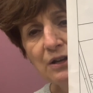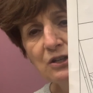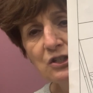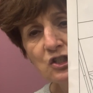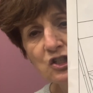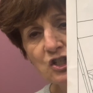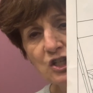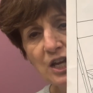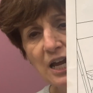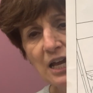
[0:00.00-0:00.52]

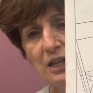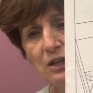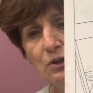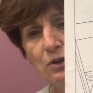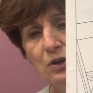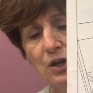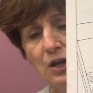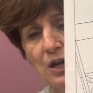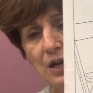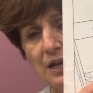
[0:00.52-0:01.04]
Cello.
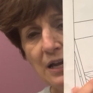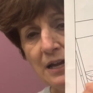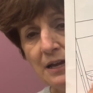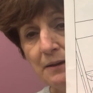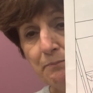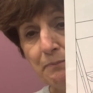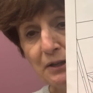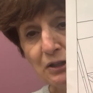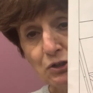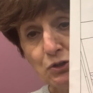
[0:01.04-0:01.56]

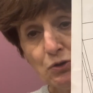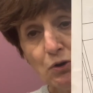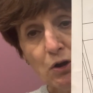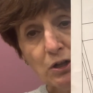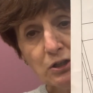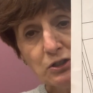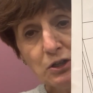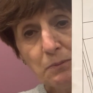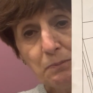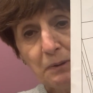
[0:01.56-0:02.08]
But you
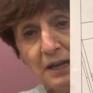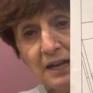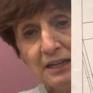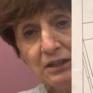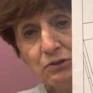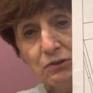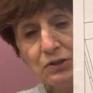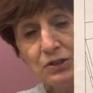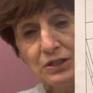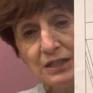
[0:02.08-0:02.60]
also play it,
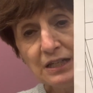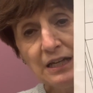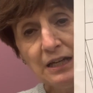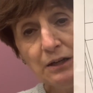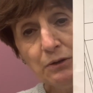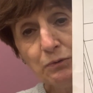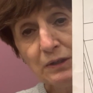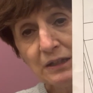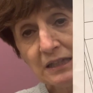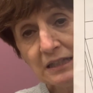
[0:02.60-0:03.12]
you see,
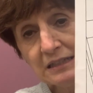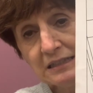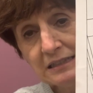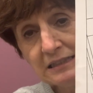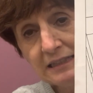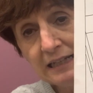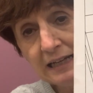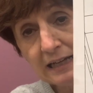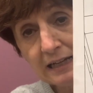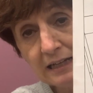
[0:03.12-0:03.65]
with the
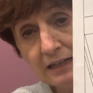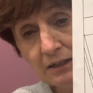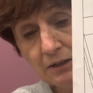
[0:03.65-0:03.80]
stick,